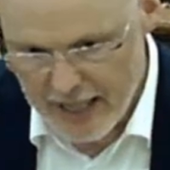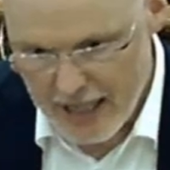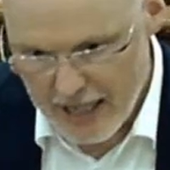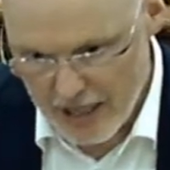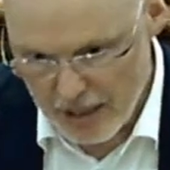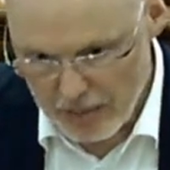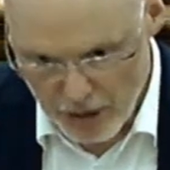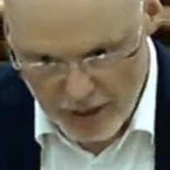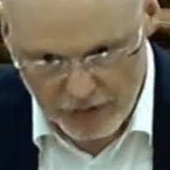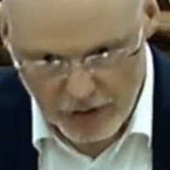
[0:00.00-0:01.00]
in the body
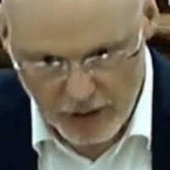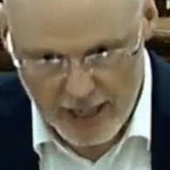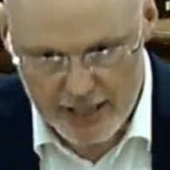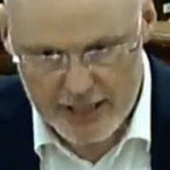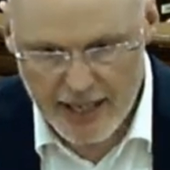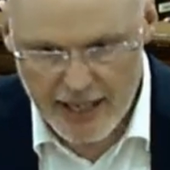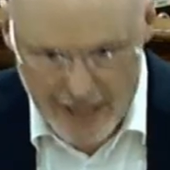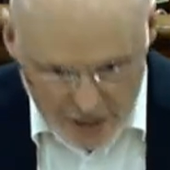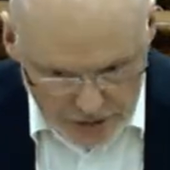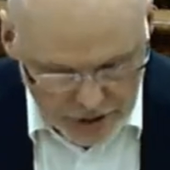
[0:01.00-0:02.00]
of Christ
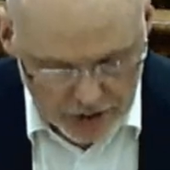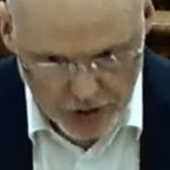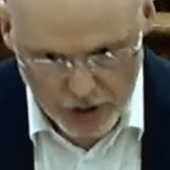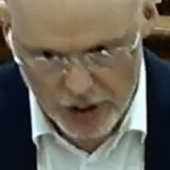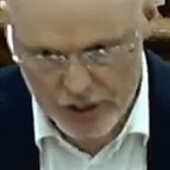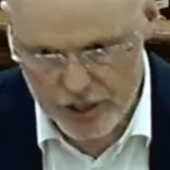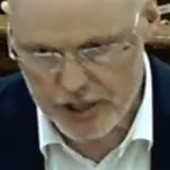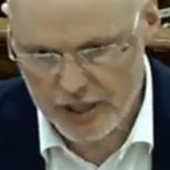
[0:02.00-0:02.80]
in the cross.